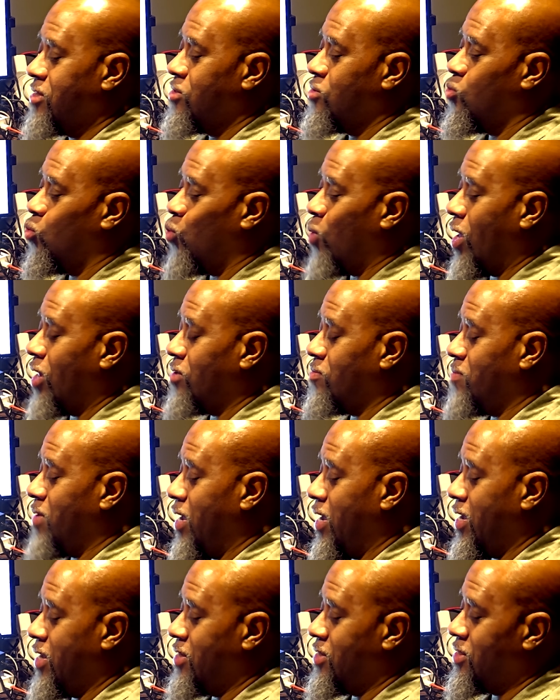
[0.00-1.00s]

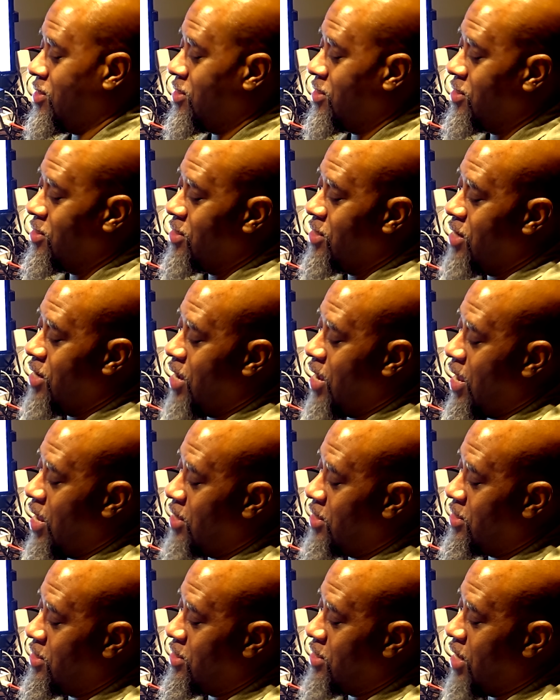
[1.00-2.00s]
well-made
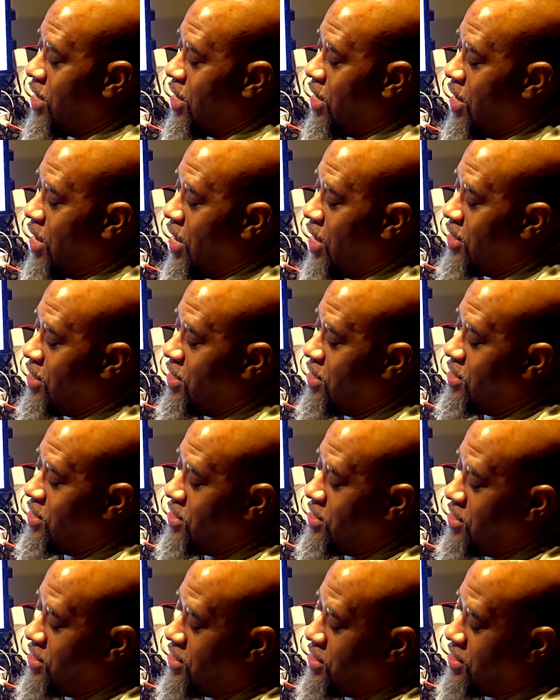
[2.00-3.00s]

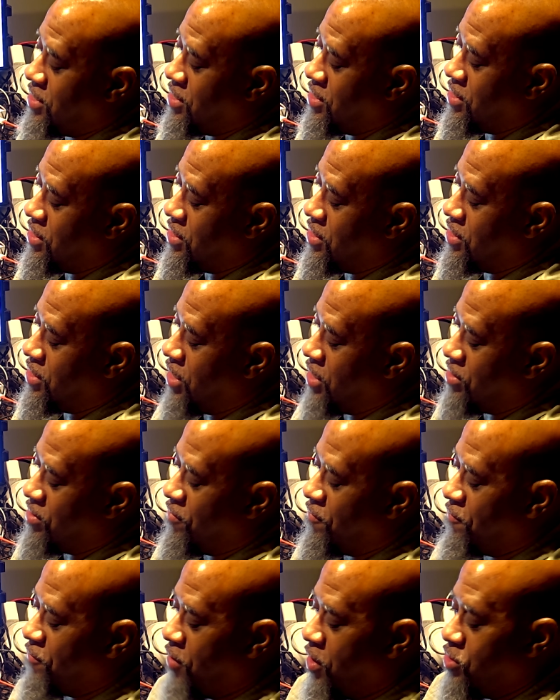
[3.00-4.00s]
LED on
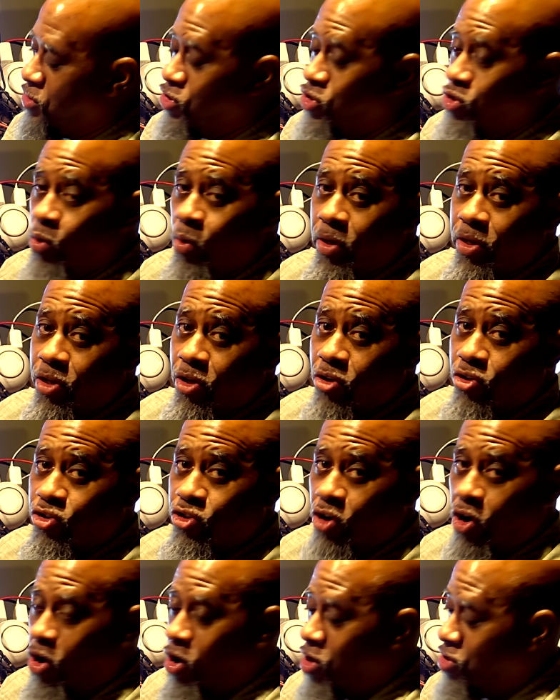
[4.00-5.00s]
the front showing your
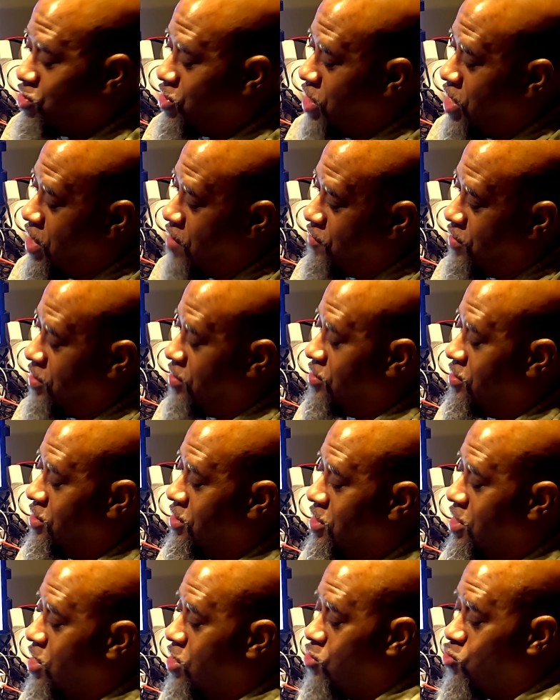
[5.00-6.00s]
charge level,
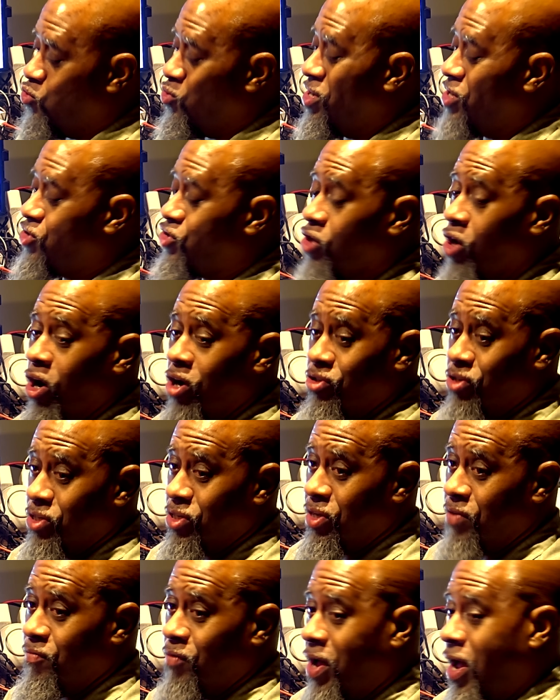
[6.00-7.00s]
recharges.
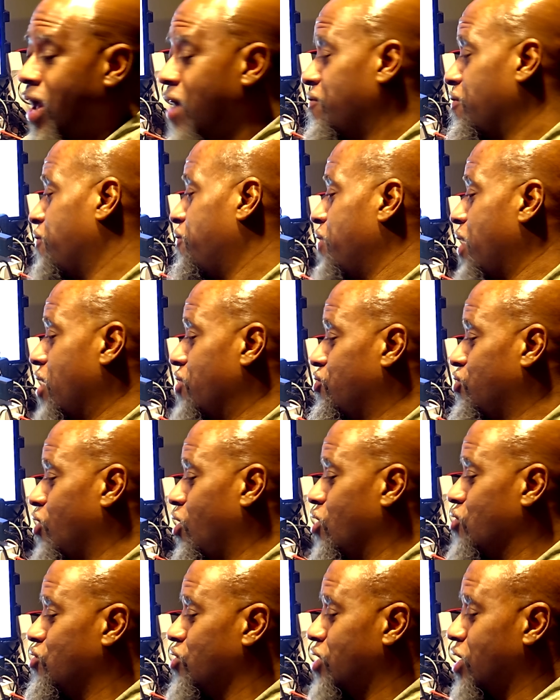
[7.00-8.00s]
Even I have a fast
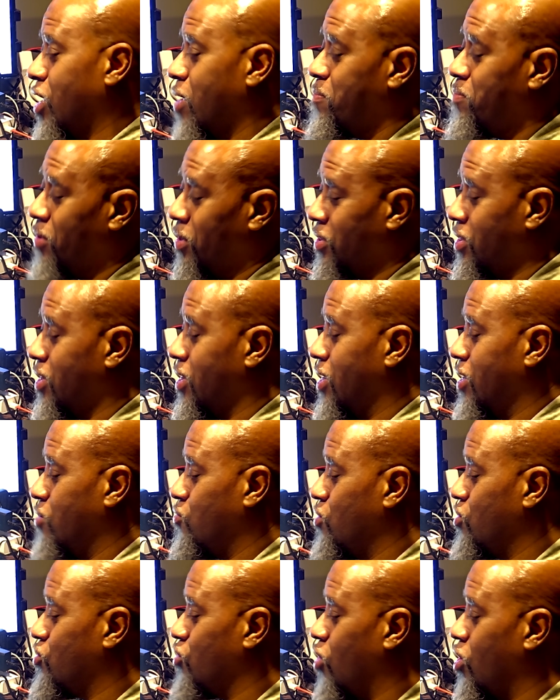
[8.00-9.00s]
charger that I plugged it in and
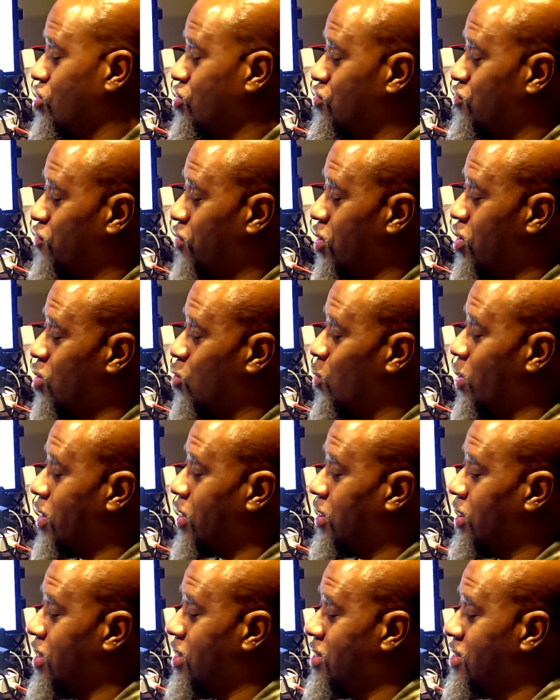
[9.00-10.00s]
recharged very
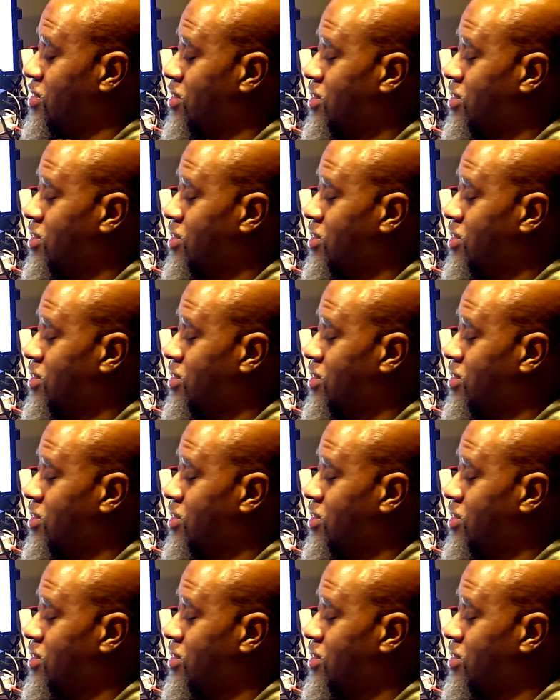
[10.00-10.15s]
quickly.